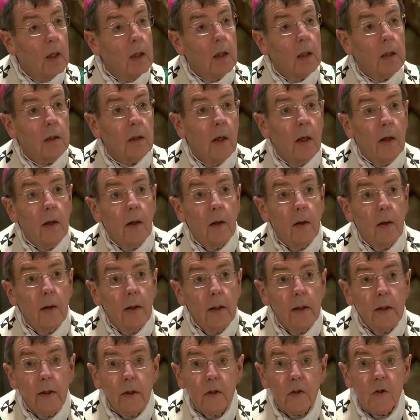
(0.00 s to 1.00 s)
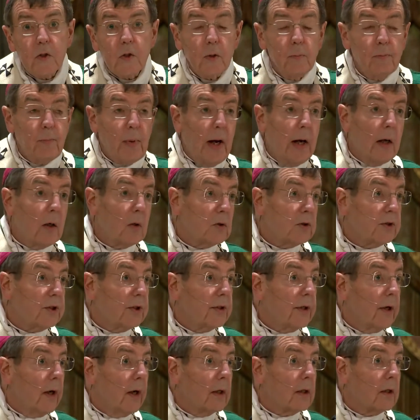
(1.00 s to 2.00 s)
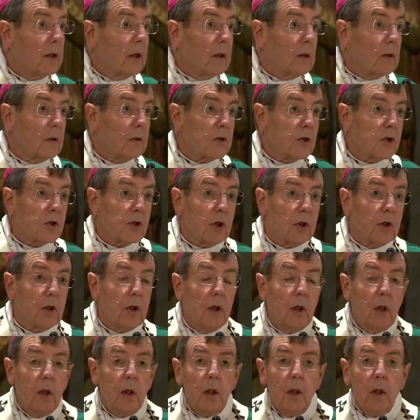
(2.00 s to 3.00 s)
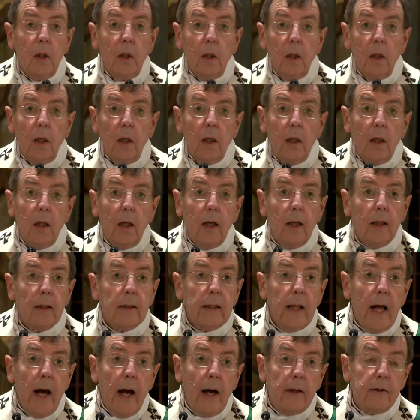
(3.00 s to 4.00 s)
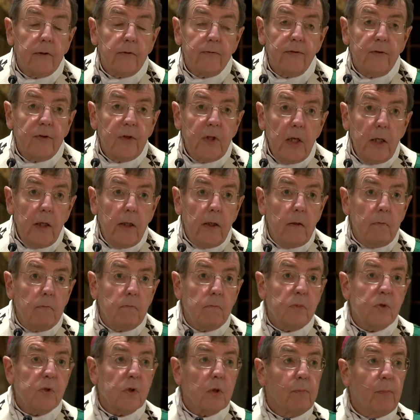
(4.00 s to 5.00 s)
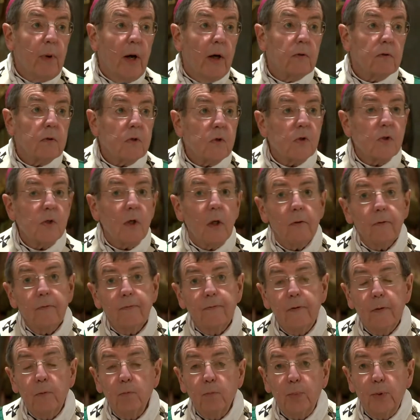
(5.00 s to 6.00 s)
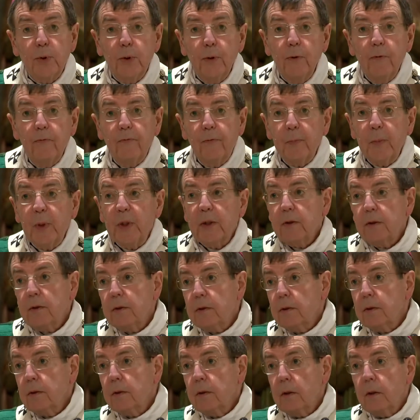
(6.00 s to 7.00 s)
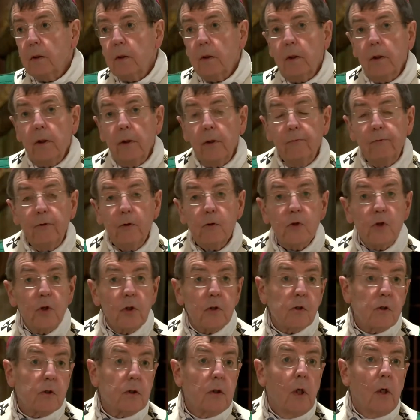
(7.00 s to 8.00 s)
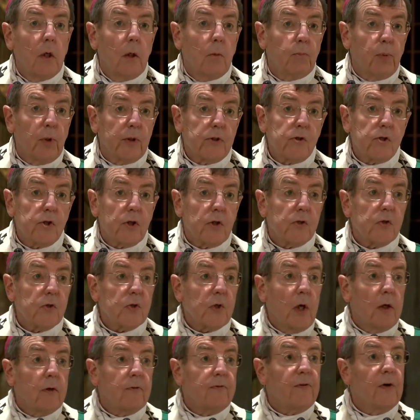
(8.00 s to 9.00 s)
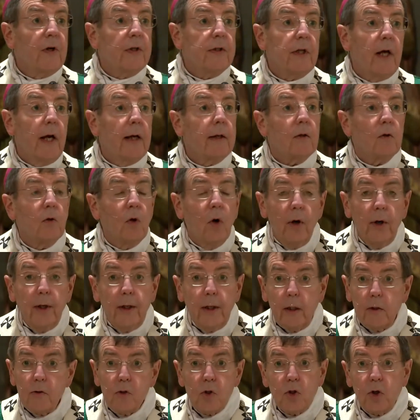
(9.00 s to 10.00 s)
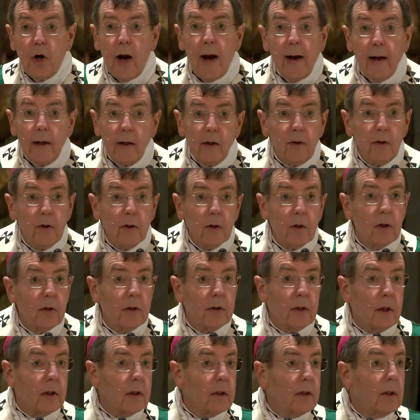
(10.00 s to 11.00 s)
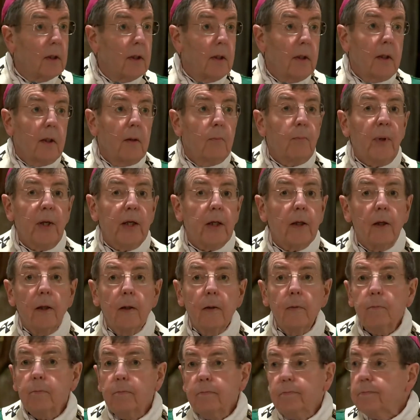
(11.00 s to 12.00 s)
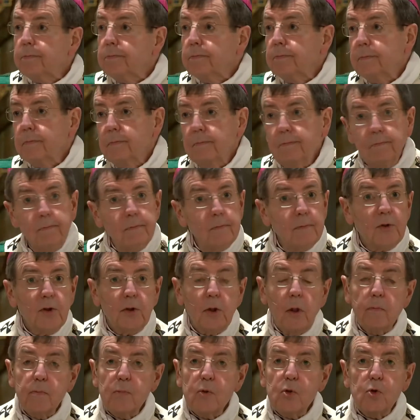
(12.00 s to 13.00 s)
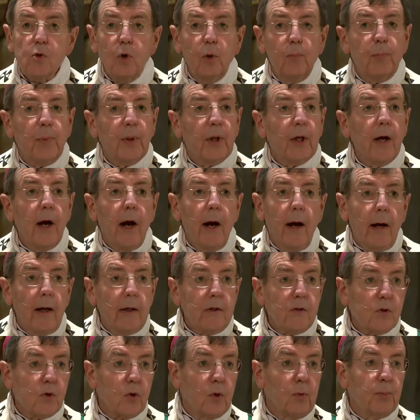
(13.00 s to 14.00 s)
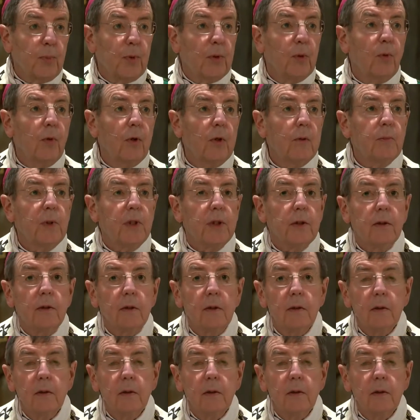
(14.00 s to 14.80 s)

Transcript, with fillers: There is about in our culture uh, a lot of themes about self improvement. If you just put yourself on that Nordic track, you're going to become some super guy, super woman.